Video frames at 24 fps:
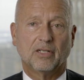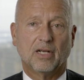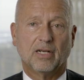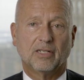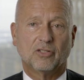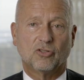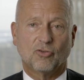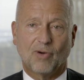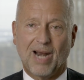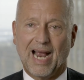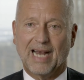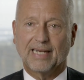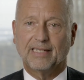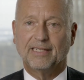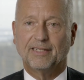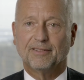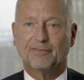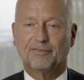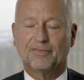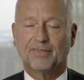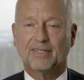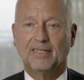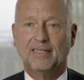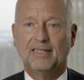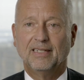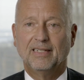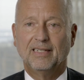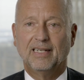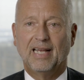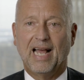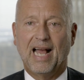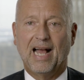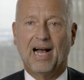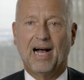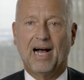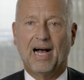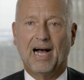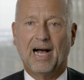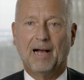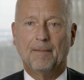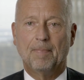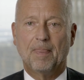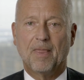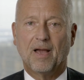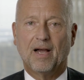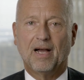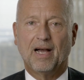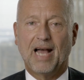attractive
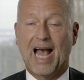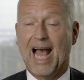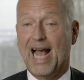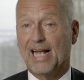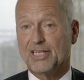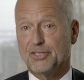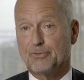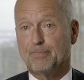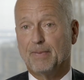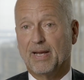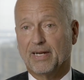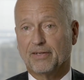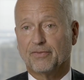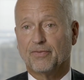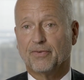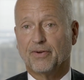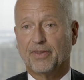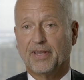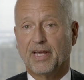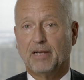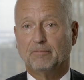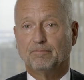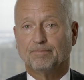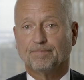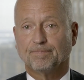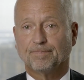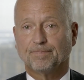aspect for them.